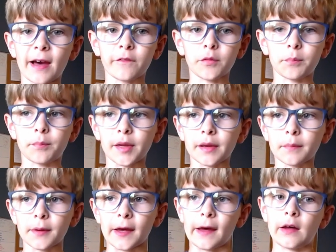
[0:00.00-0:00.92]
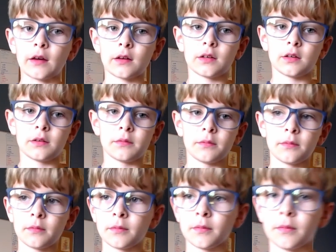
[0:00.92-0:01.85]
have a big pack,
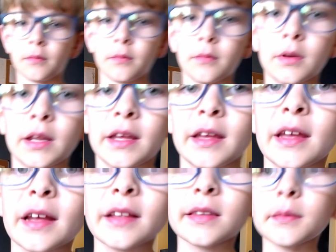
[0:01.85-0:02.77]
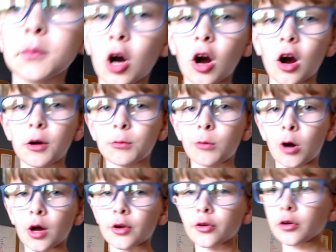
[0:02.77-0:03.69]
and some hot
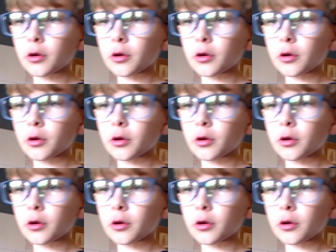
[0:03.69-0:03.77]
water.